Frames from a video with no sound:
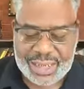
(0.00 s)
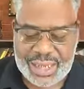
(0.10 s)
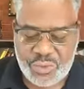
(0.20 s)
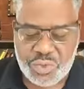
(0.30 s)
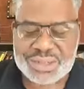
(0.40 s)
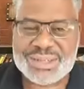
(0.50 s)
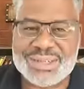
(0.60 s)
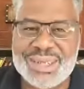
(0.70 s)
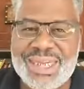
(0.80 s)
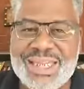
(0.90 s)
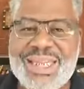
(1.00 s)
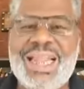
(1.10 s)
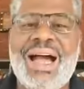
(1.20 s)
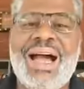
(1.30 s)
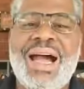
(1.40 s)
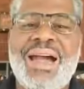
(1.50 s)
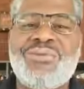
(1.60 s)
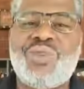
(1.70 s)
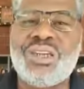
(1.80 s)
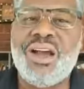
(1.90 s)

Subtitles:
it was in line with